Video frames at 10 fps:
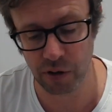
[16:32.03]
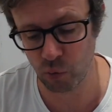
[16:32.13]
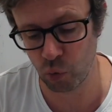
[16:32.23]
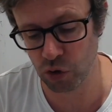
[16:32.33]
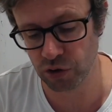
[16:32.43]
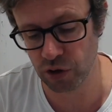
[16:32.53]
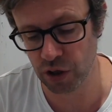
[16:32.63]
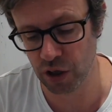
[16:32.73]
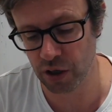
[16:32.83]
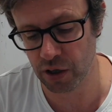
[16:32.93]
was
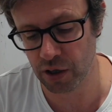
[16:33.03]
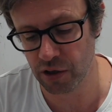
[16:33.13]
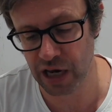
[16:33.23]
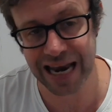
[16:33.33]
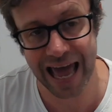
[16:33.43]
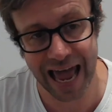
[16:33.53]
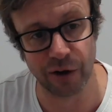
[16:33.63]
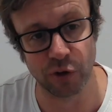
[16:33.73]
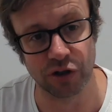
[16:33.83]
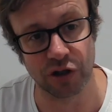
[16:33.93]
that the
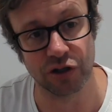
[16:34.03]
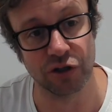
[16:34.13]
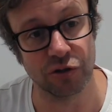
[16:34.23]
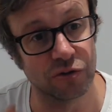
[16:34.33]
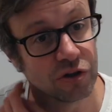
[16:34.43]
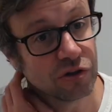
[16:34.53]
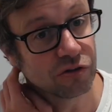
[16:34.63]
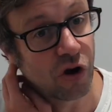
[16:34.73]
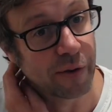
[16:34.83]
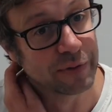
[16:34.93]
language that's used to
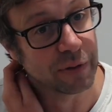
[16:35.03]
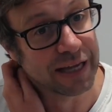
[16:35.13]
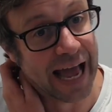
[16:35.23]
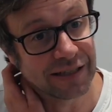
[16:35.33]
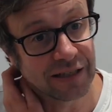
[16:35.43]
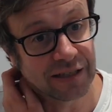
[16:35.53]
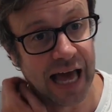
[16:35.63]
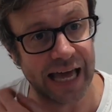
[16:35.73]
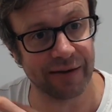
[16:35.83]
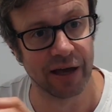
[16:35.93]
describe something acts as
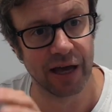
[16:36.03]
a,